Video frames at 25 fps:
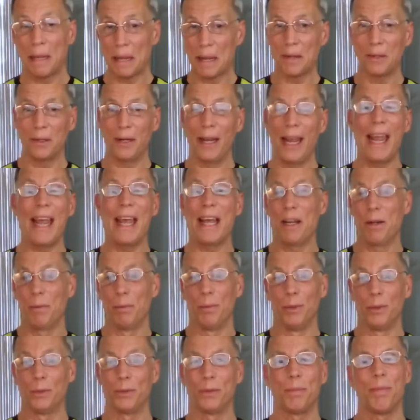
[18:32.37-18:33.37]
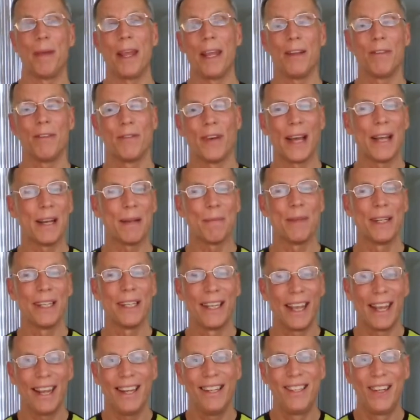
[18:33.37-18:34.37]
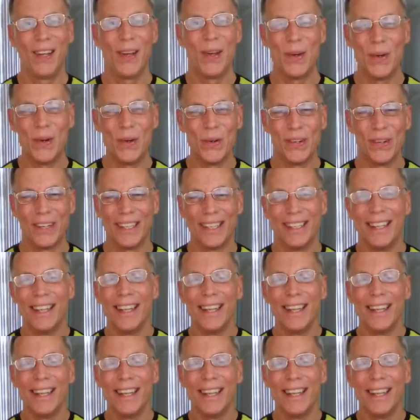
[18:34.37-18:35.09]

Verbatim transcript: How do animals make vitamin K two?